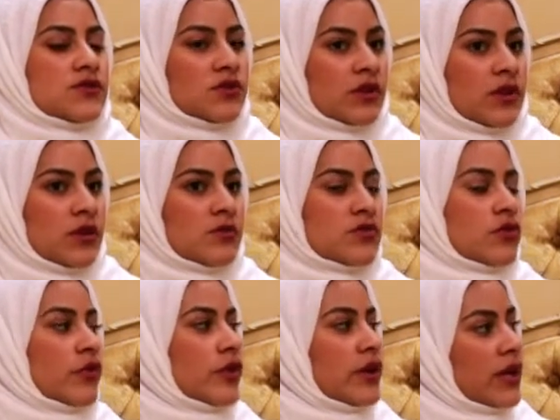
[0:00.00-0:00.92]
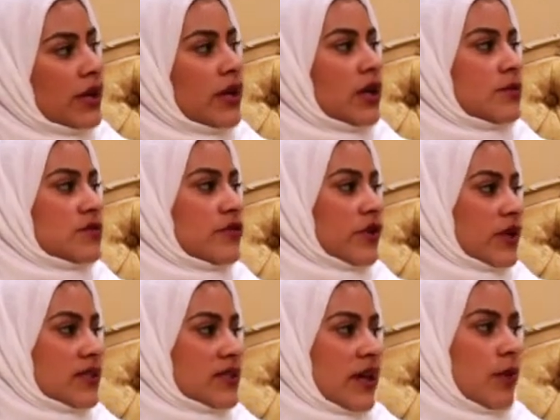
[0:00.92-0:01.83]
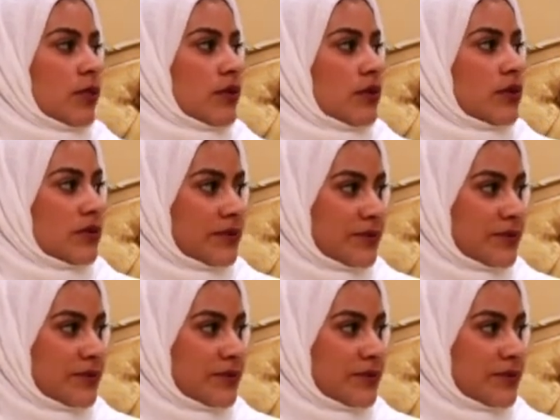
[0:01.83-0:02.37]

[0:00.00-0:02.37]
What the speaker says: pseudonyms or nicknames, for example.